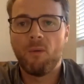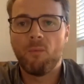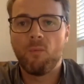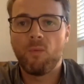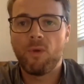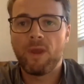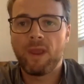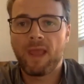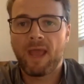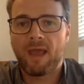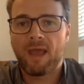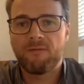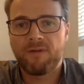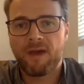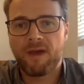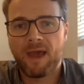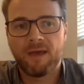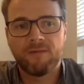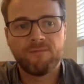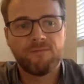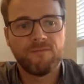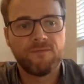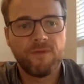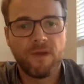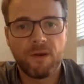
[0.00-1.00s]
We have
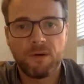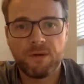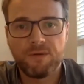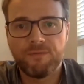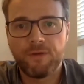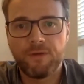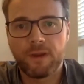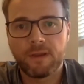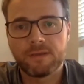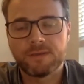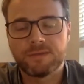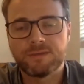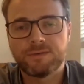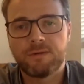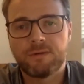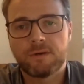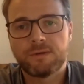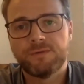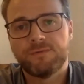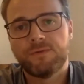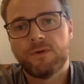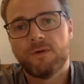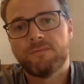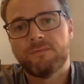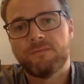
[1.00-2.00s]
had very, very
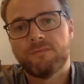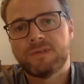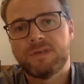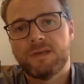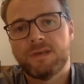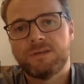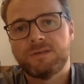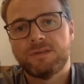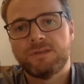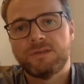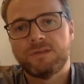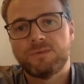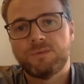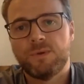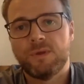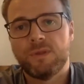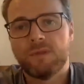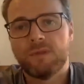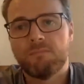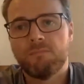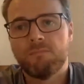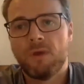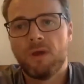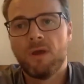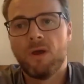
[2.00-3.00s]
constructive conversations
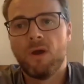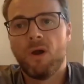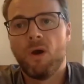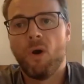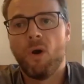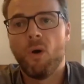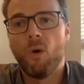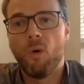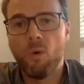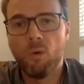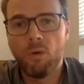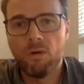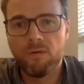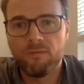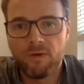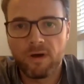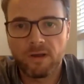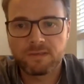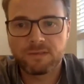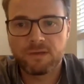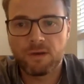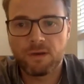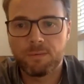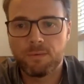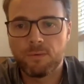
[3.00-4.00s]
with all of our
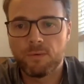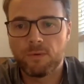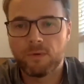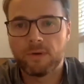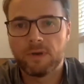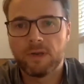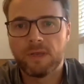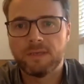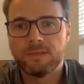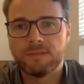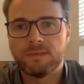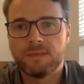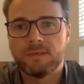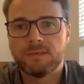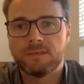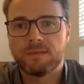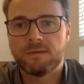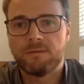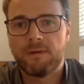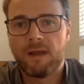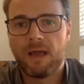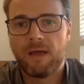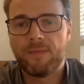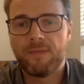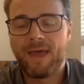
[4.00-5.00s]
top organizers
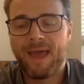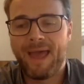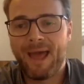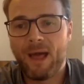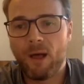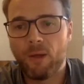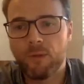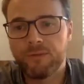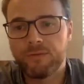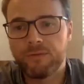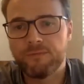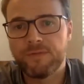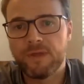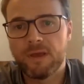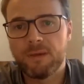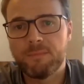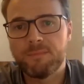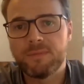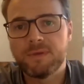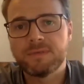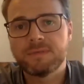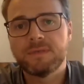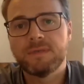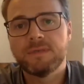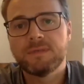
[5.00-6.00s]
around the health of their
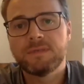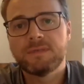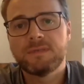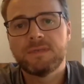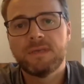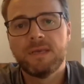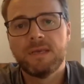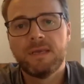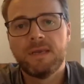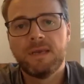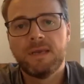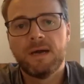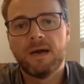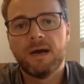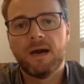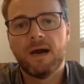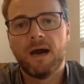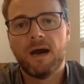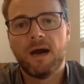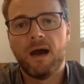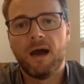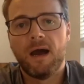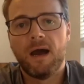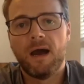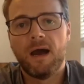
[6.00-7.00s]
business,
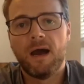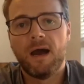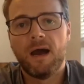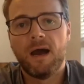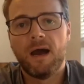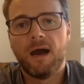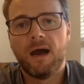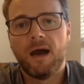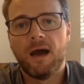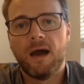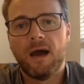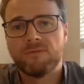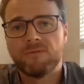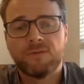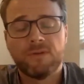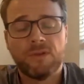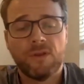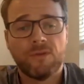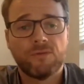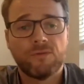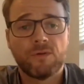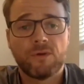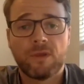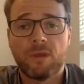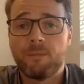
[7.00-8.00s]
around
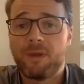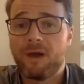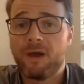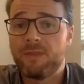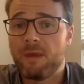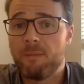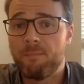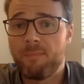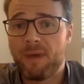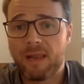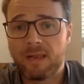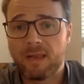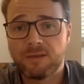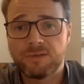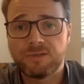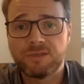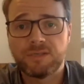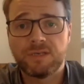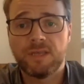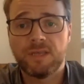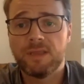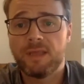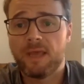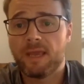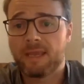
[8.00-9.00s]
talking about their balance
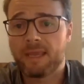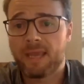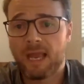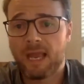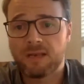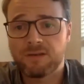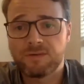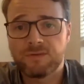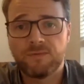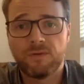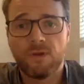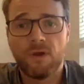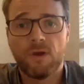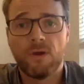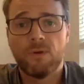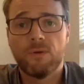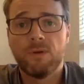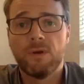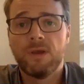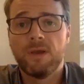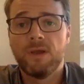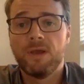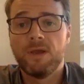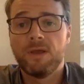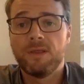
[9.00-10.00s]
sheet, their cash flow,
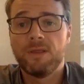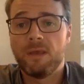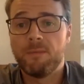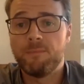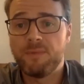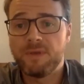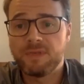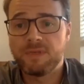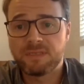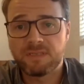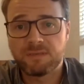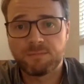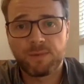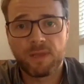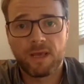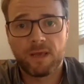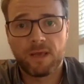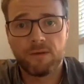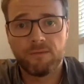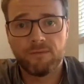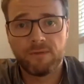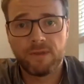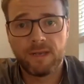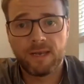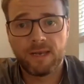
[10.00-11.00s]
their business plan
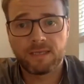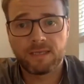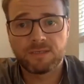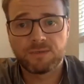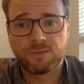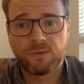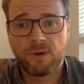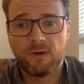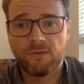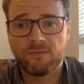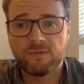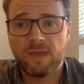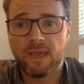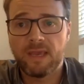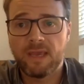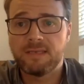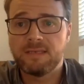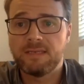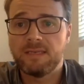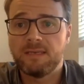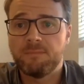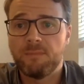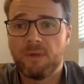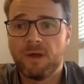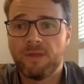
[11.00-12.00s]
over the next 12 to
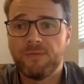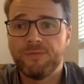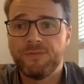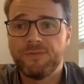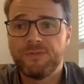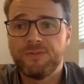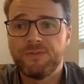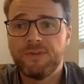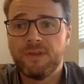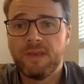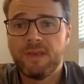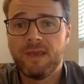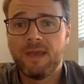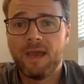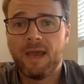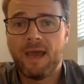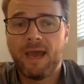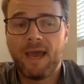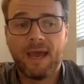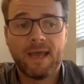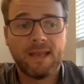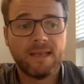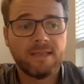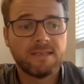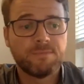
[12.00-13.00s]
18 months.
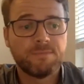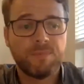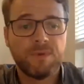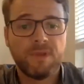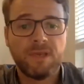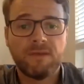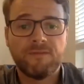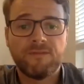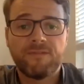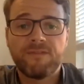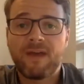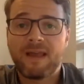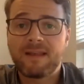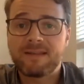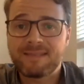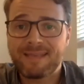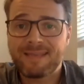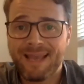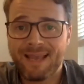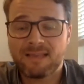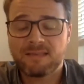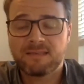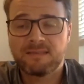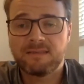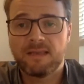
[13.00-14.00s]
And it's been
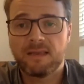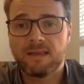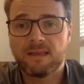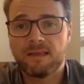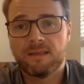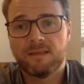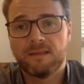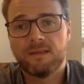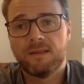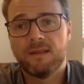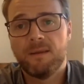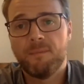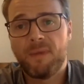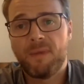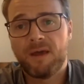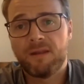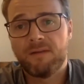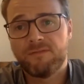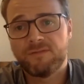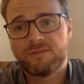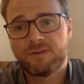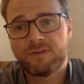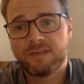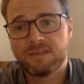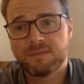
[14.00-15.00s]
fantastic, the amount
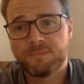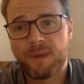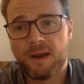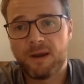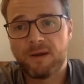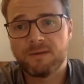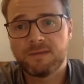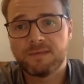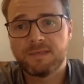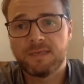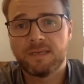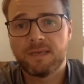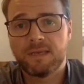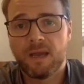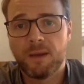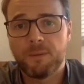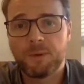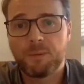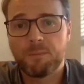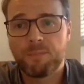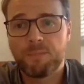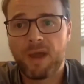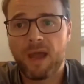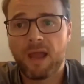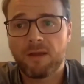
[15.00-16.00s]
of transparency
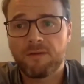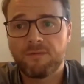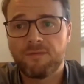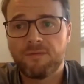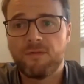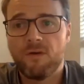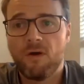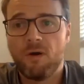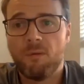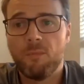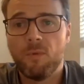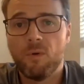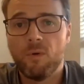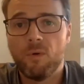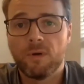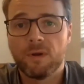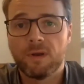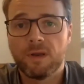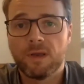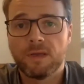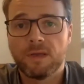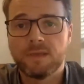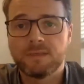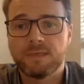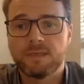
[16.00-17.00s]
coming back from
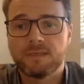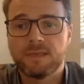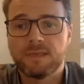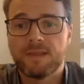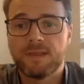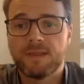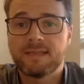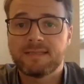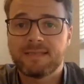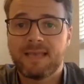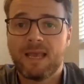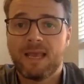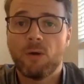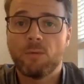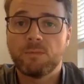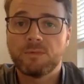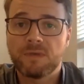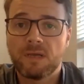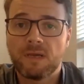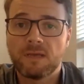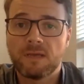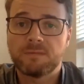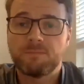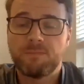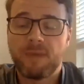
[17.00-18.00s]
organizers. And that's
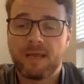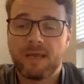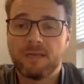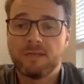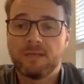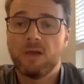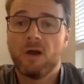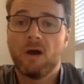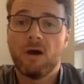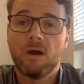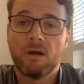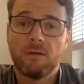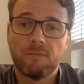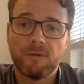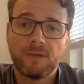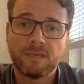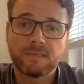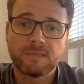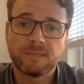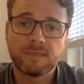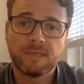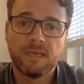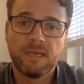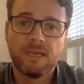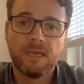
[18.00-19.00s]
helped us manage our
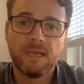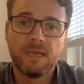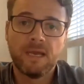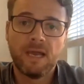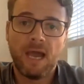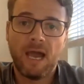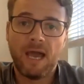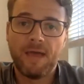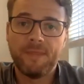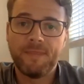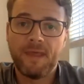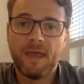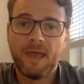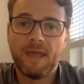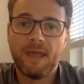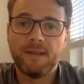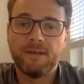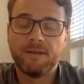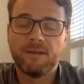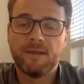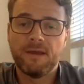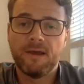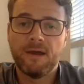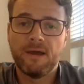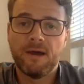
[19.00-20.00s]
risk and
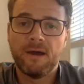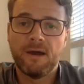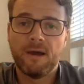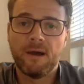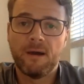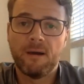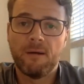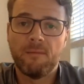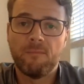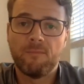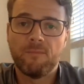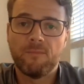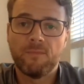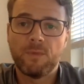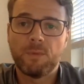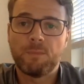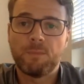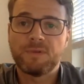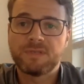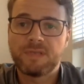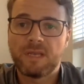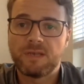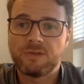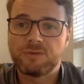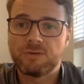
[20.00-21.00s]
then the
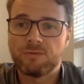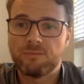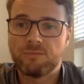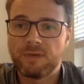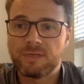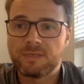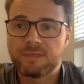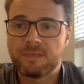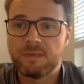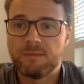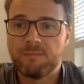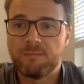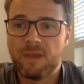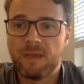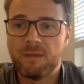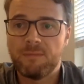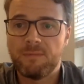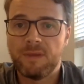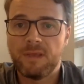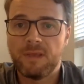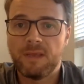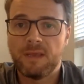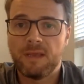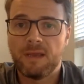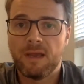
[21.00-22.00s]
potential risk that may
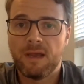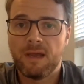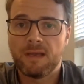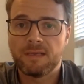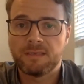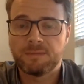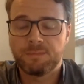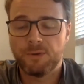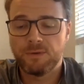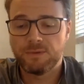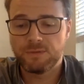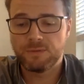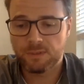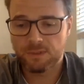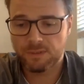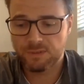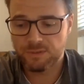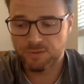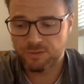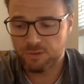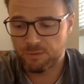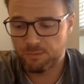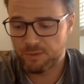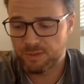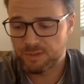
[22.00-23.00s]
be exposed to
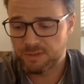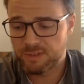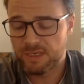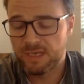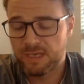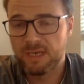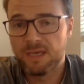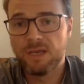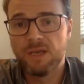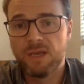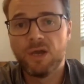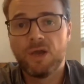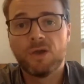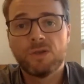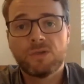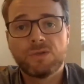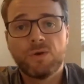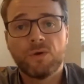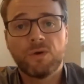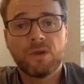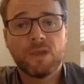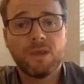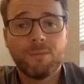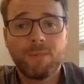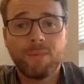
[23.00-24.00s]
consumers.
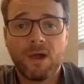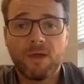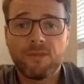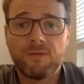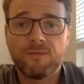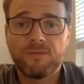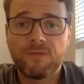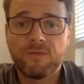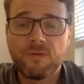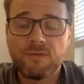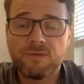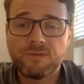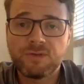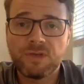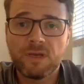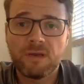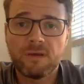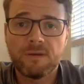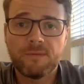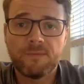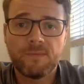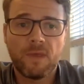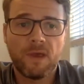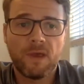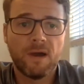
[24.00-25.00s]
Talking about the
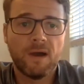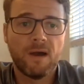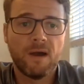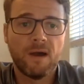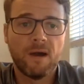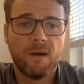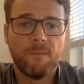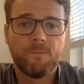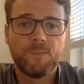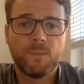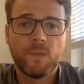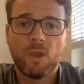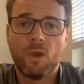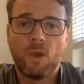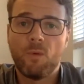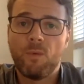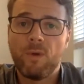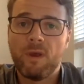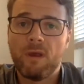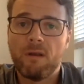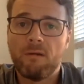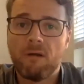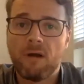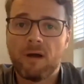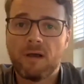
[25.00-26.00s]
future,
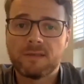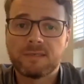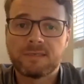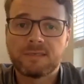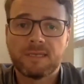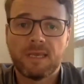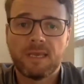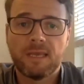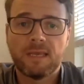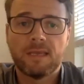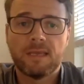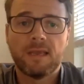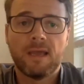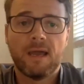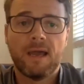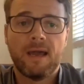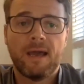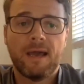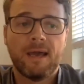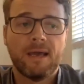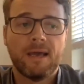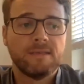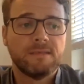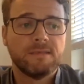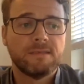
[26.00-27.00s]
we're asking,
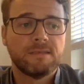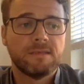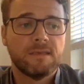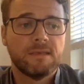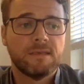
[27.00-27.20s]
and